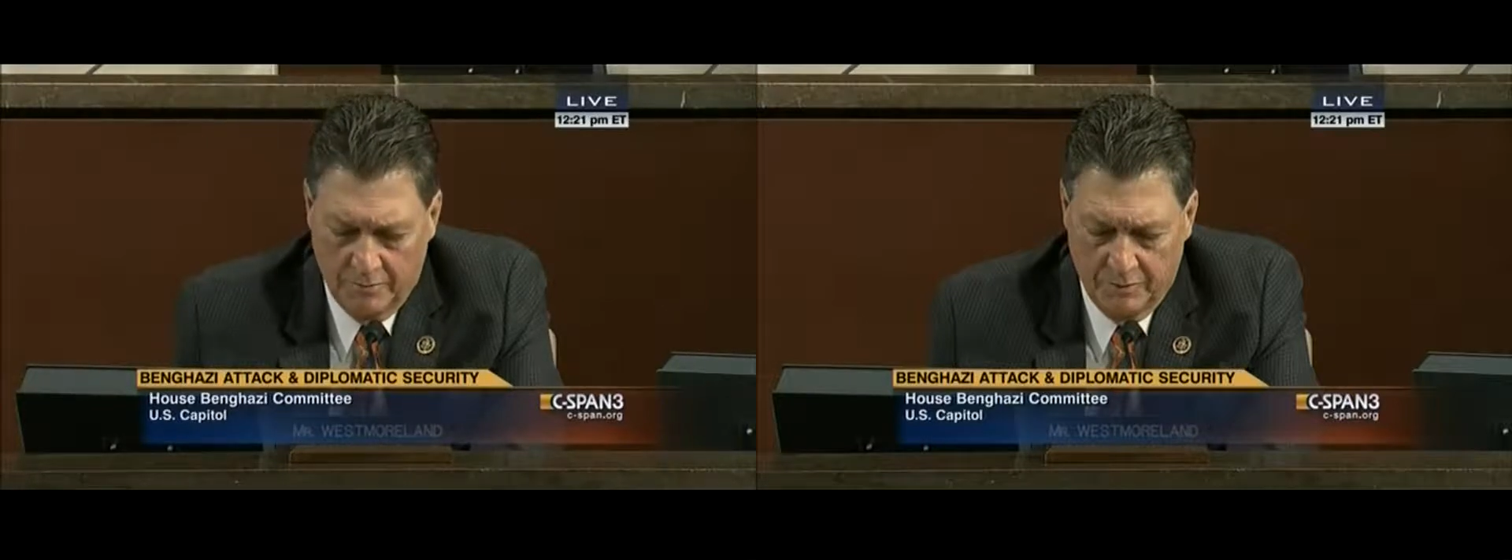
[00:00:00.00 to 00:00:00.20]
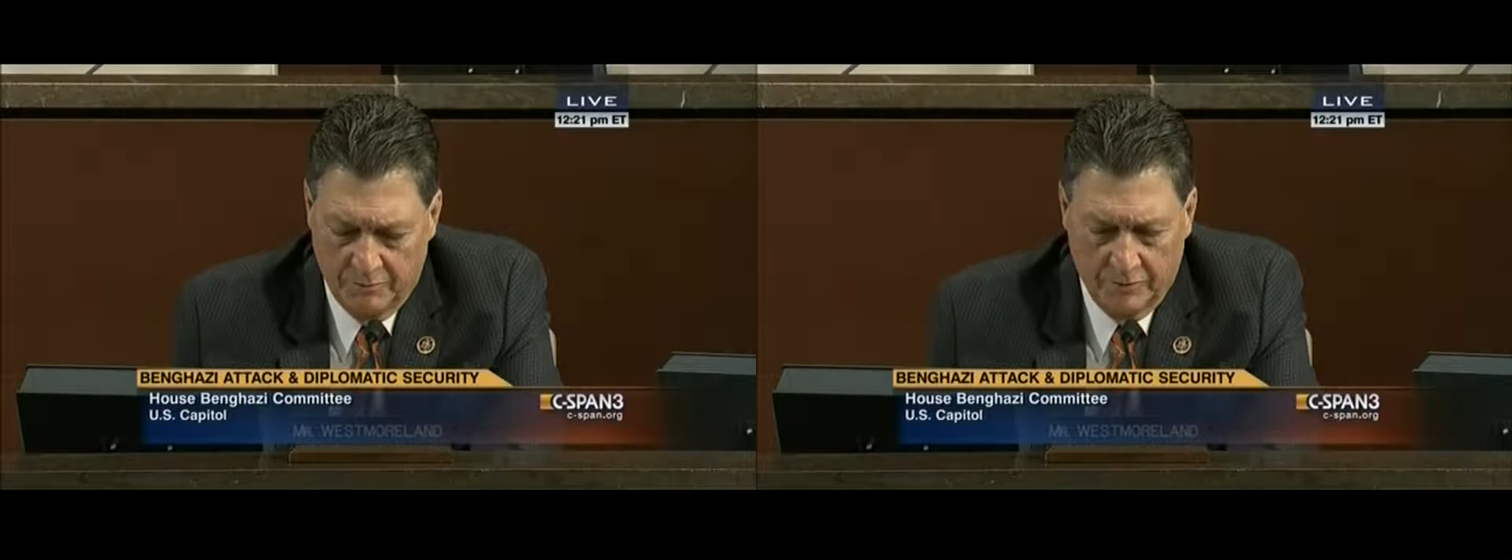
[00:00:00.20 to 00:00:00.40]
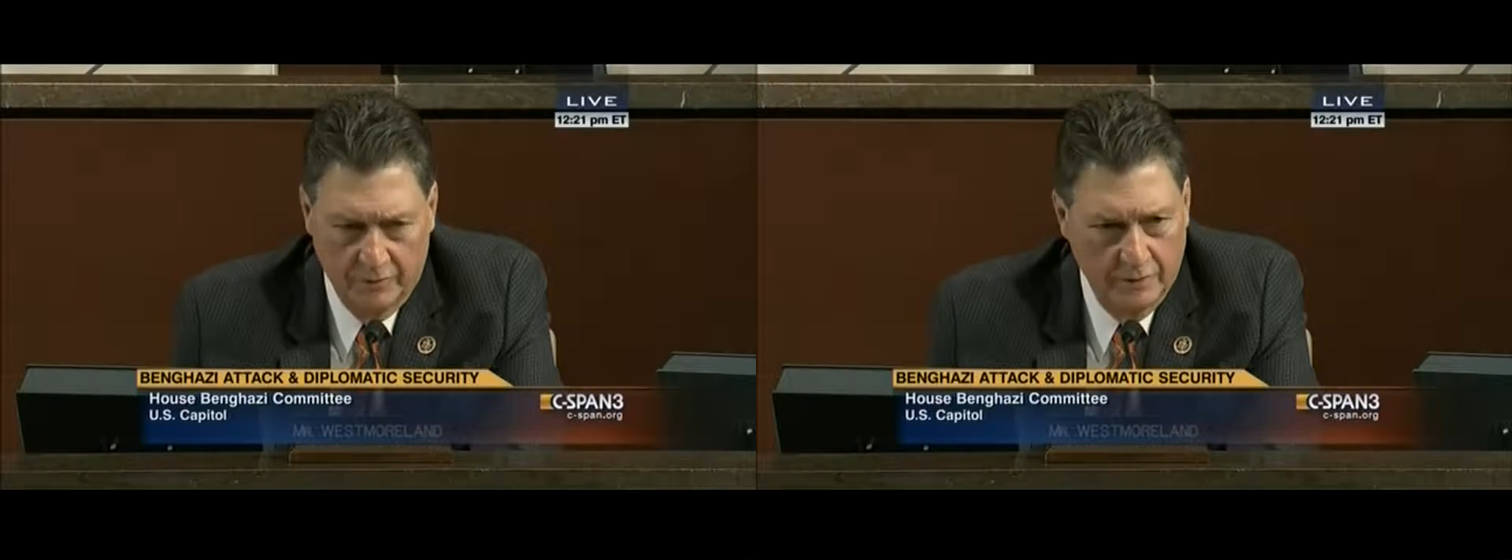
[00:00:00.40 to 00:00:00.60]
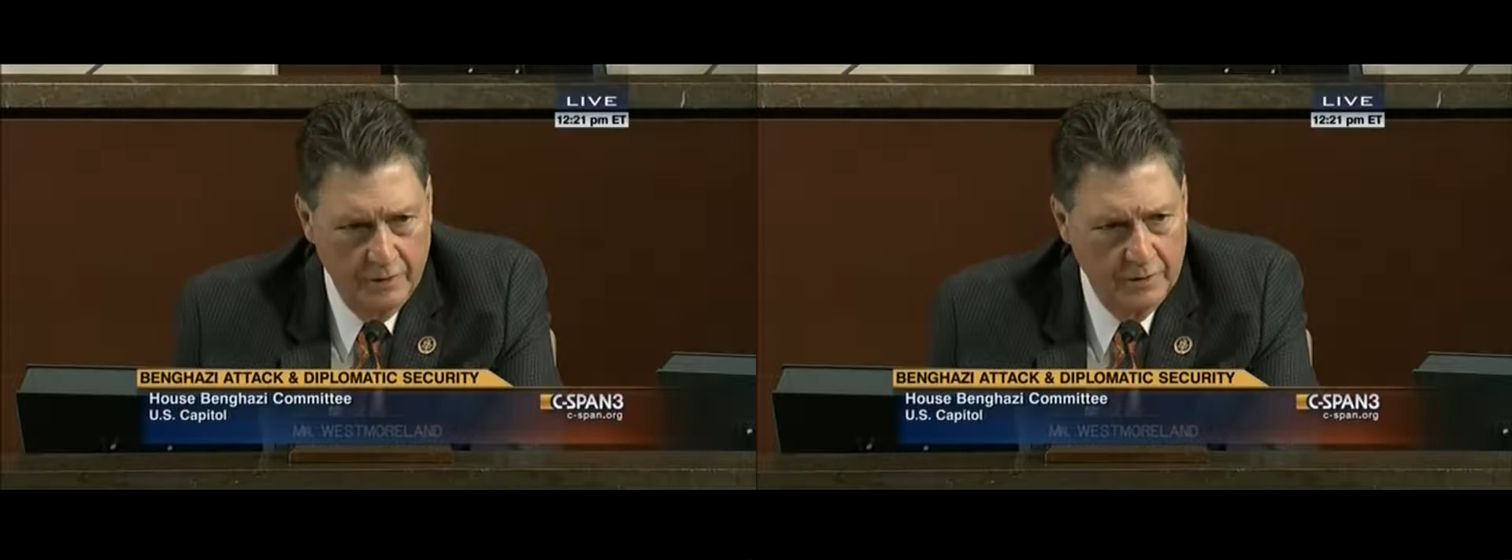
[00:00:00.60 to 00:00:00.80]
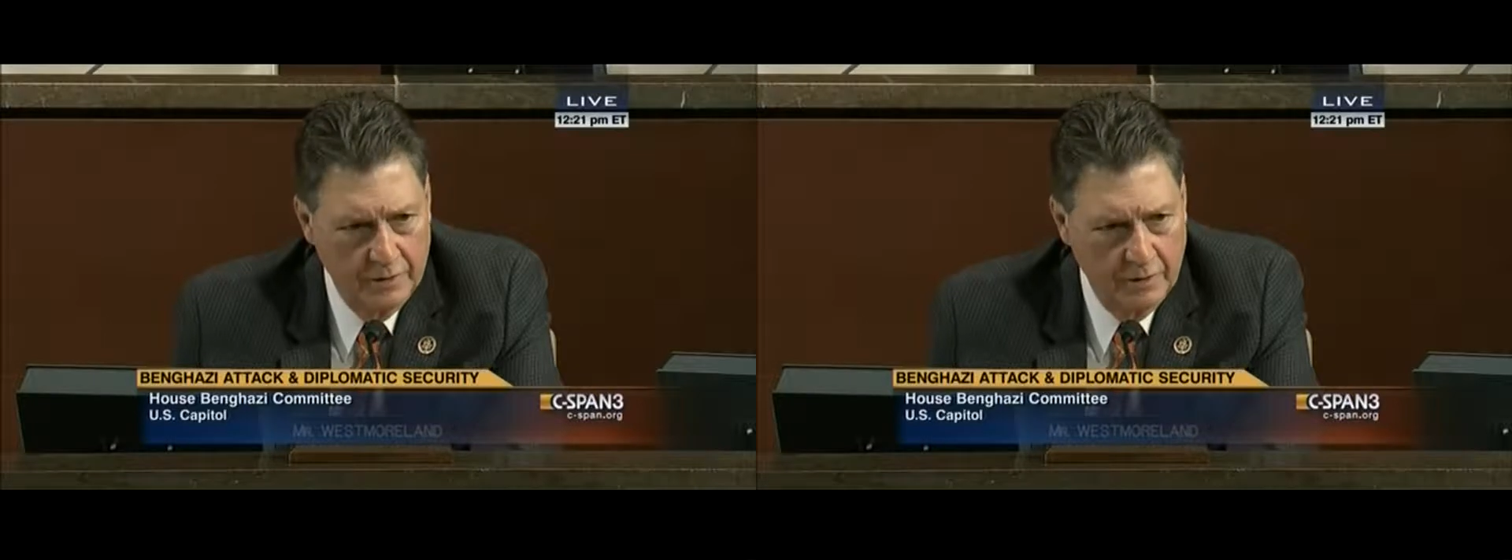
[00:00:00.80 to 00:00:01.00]
member of the
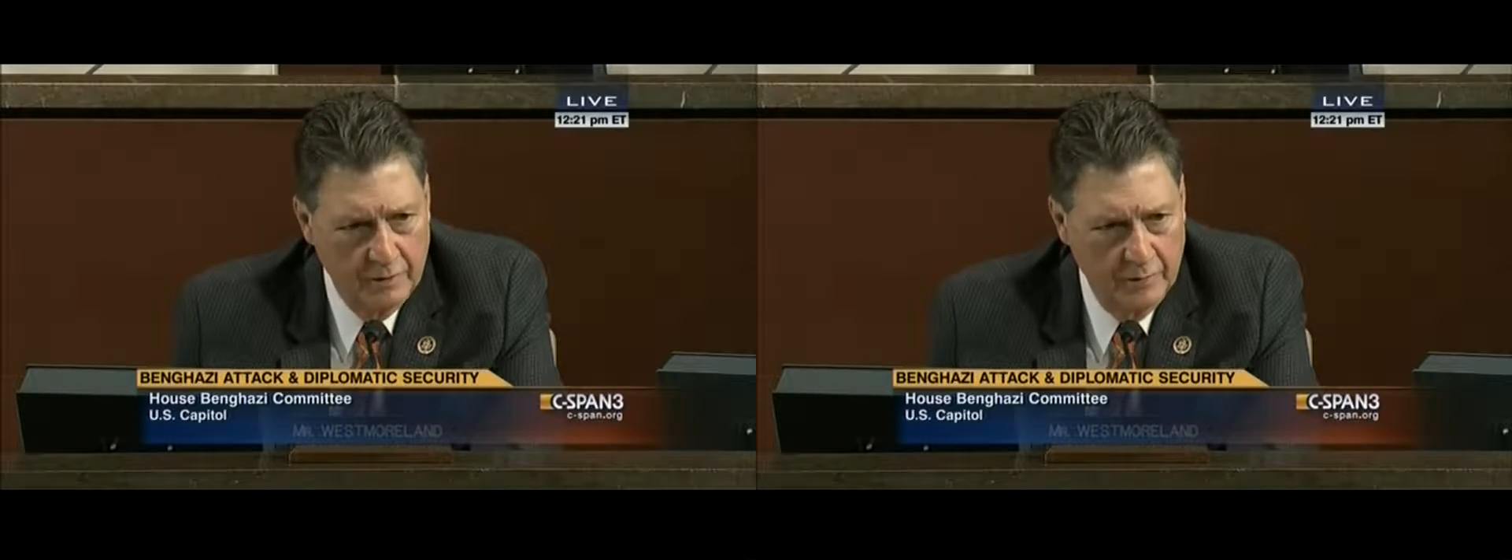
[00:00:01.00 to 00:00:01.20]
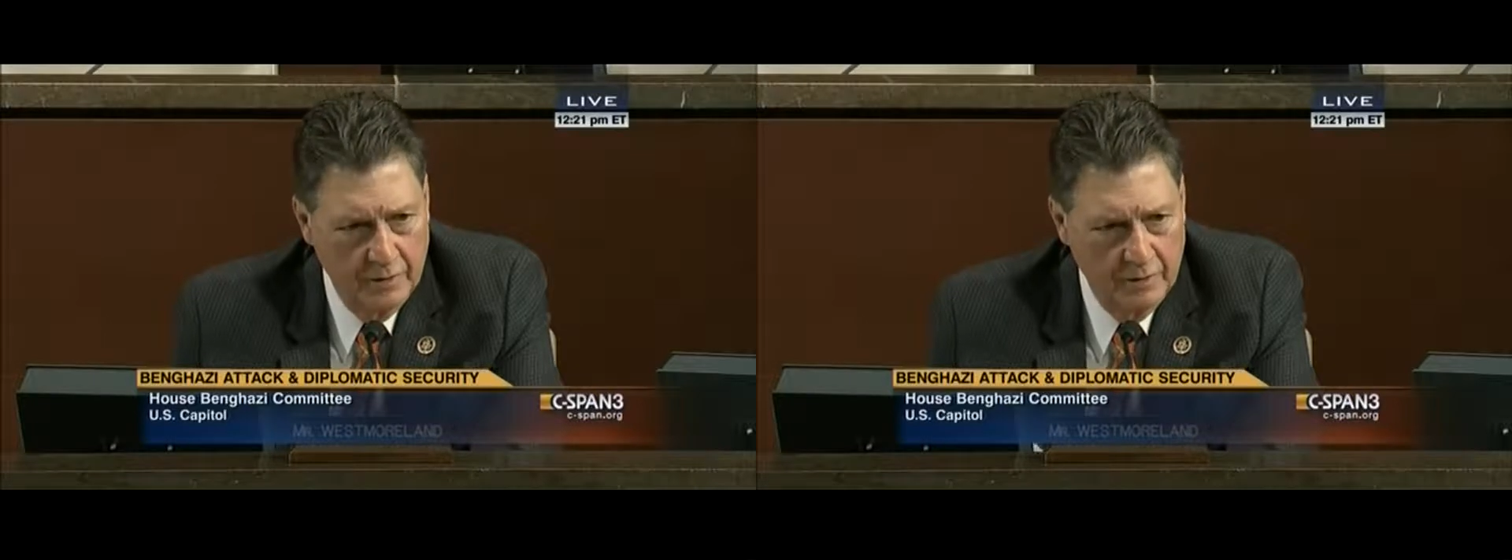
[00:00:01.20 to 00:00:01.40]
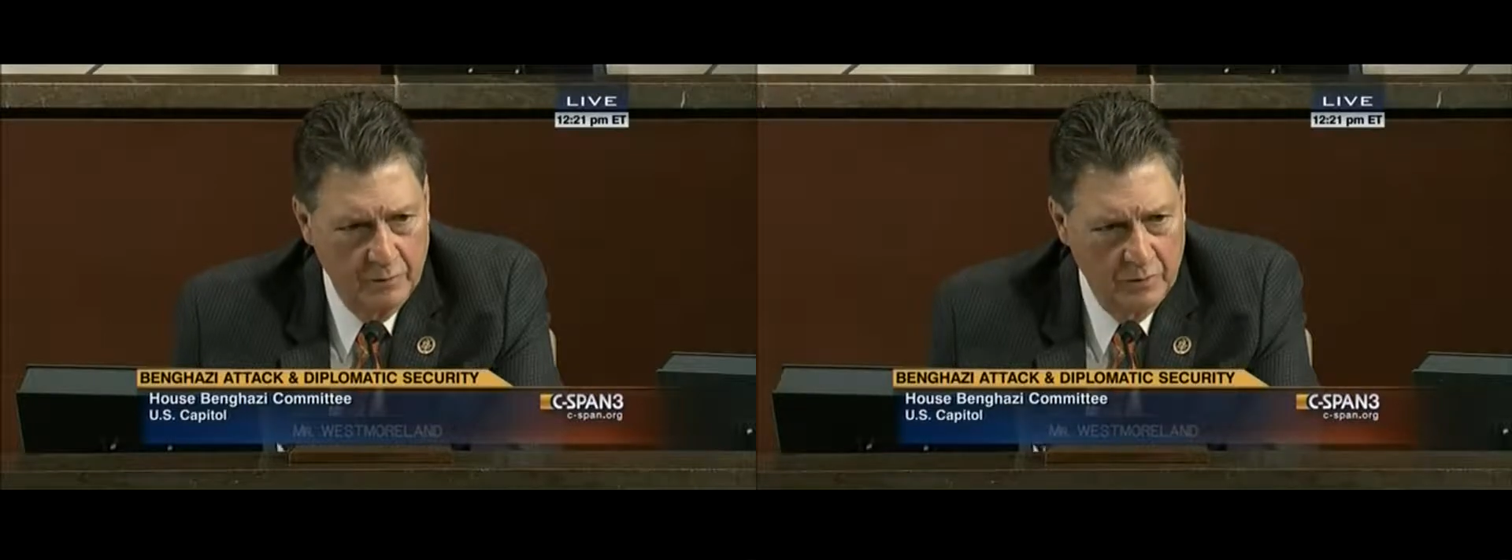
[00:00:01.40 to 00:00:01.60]
Intel Committee,